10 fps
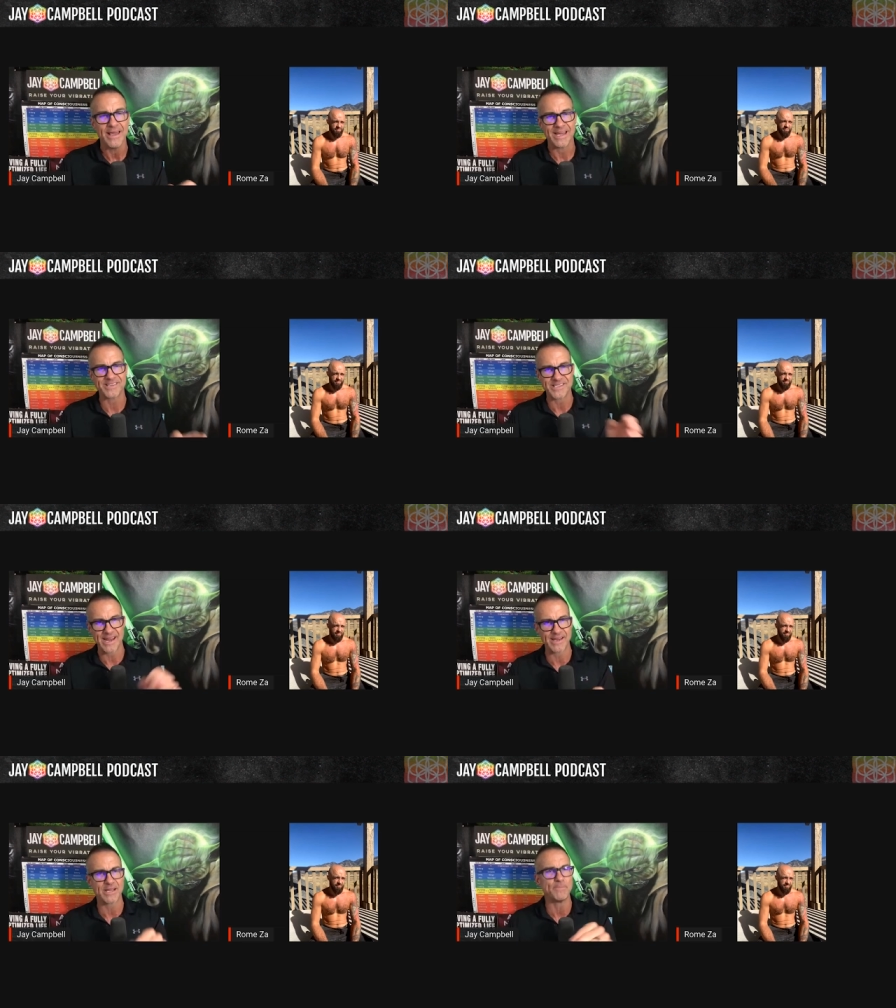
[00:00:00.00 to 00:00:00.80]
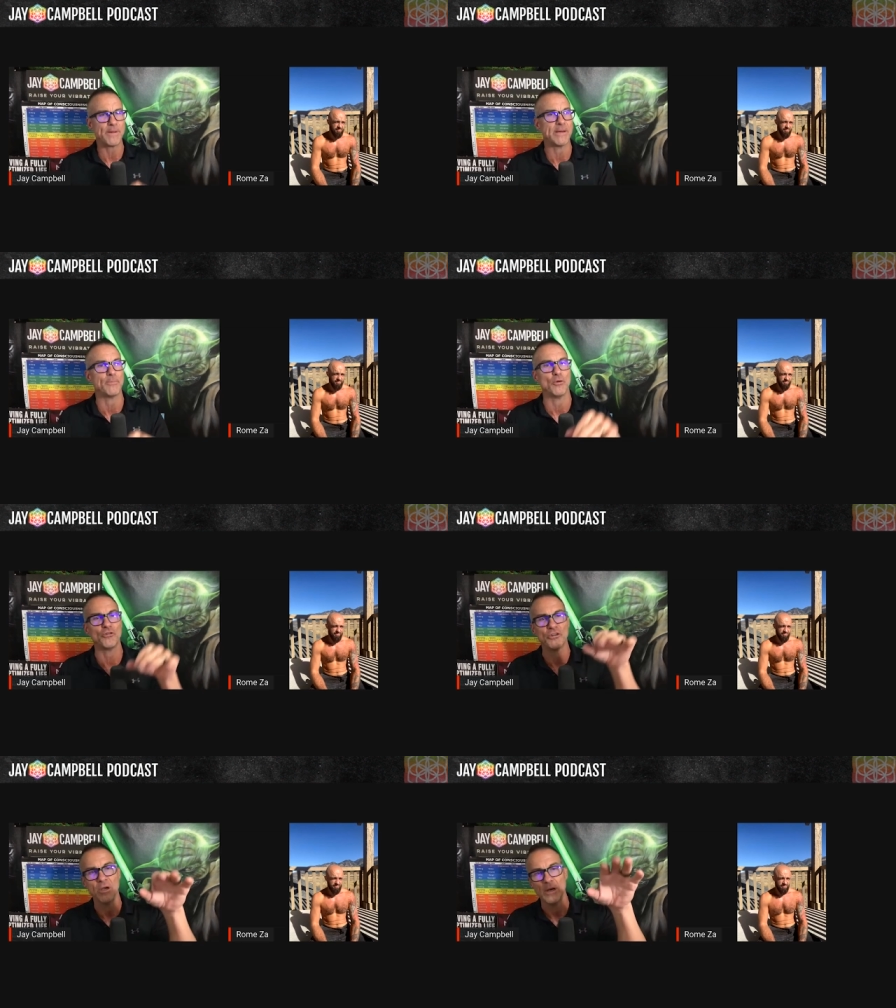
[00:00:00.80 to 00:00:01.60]
It's taken
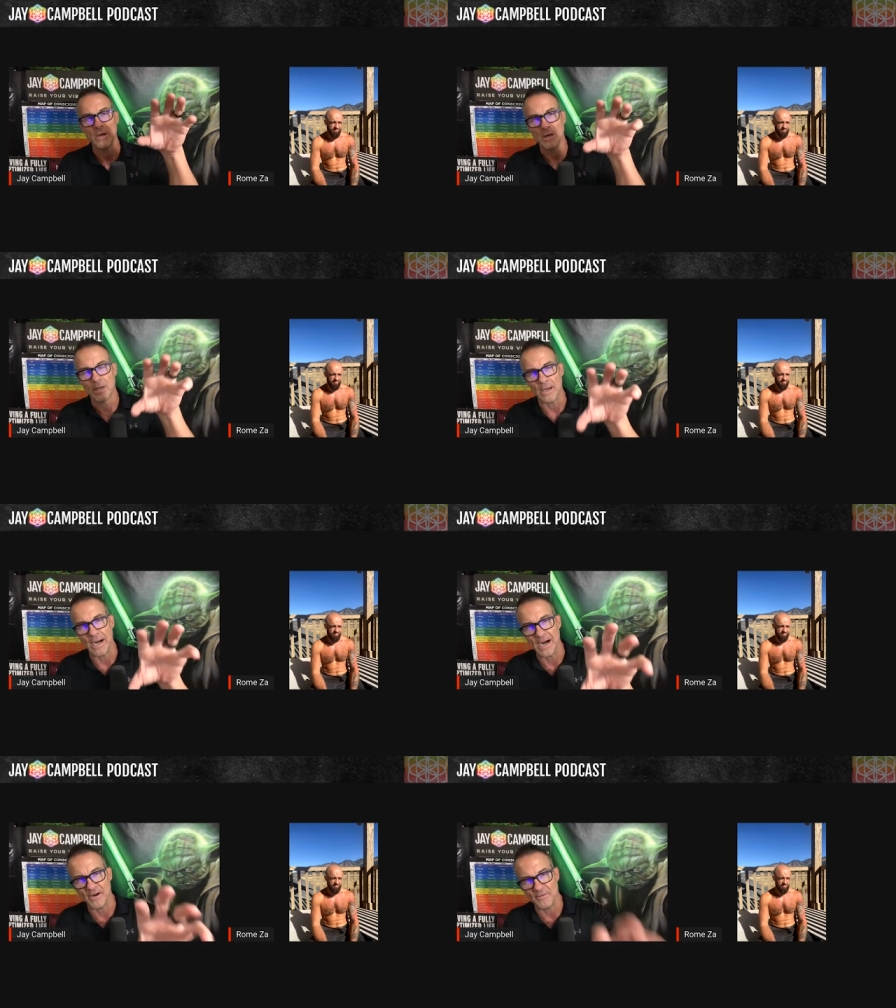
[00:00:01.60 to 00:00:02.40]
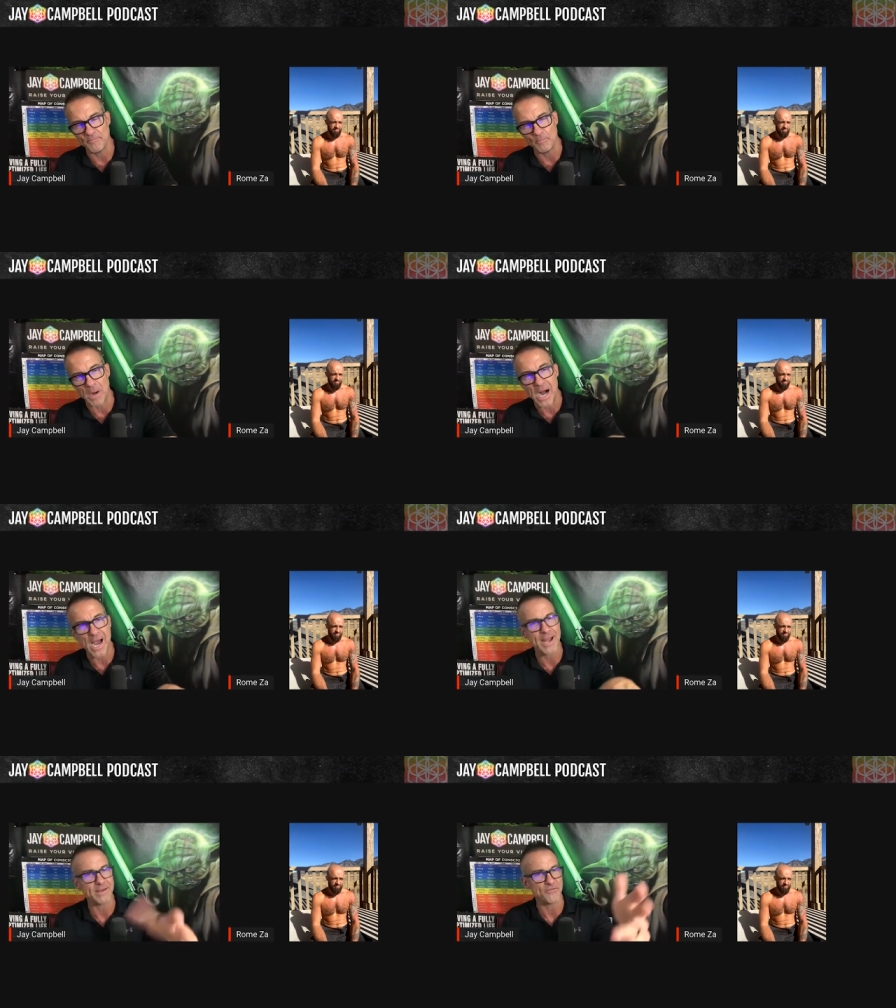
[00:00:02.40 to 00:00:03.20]
people's uh,
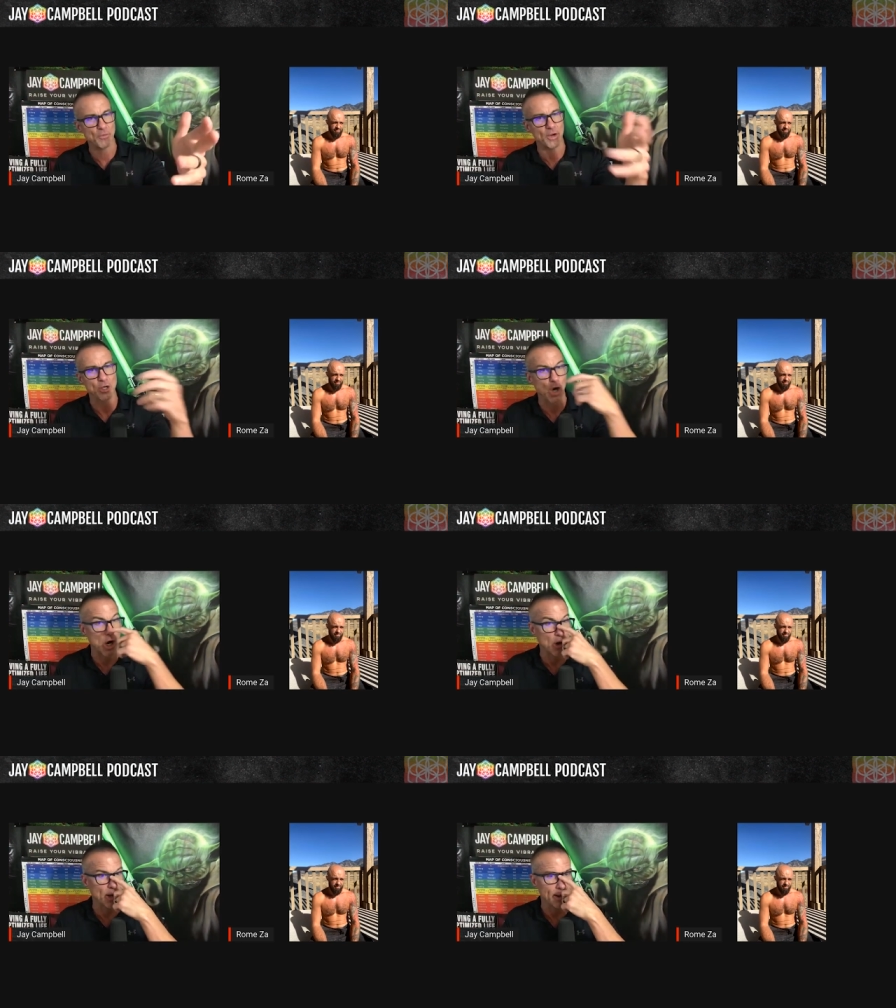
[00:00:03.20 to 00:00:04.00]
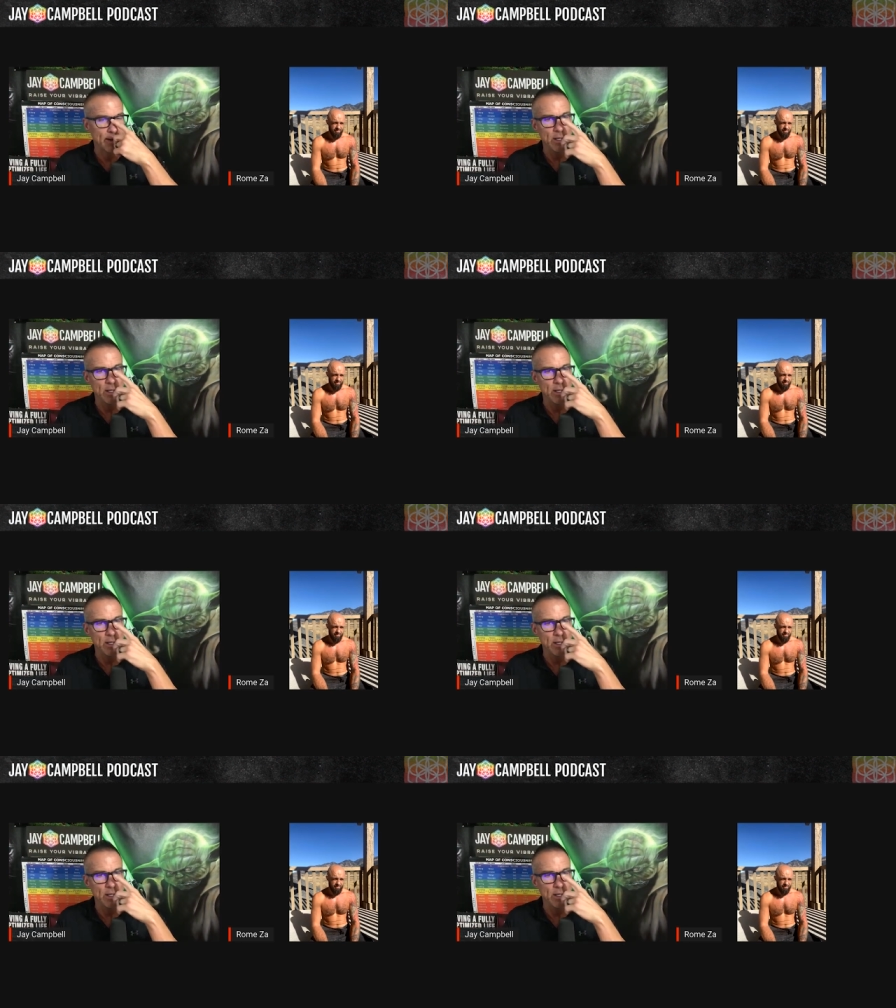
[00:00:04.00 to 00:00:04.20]
mind, if you want to call it,